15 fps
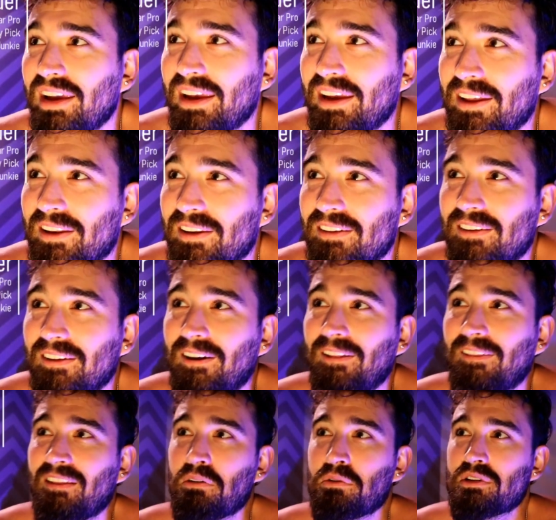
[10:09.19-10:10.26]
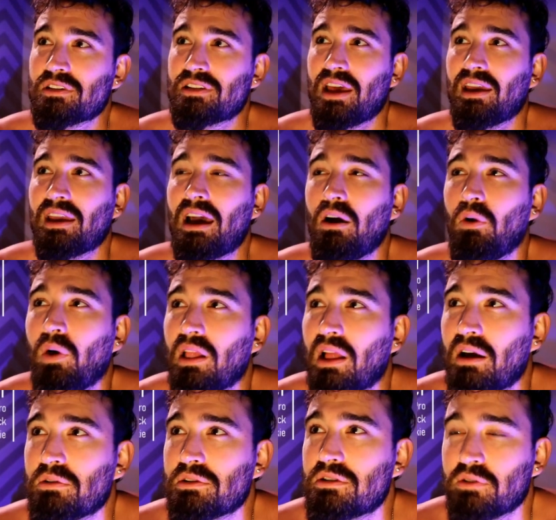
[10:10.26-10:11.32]
And uh, they would just hang out while
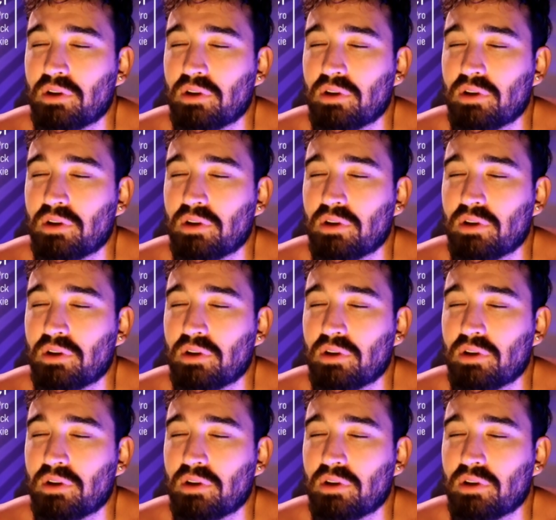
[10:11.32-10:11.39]
I was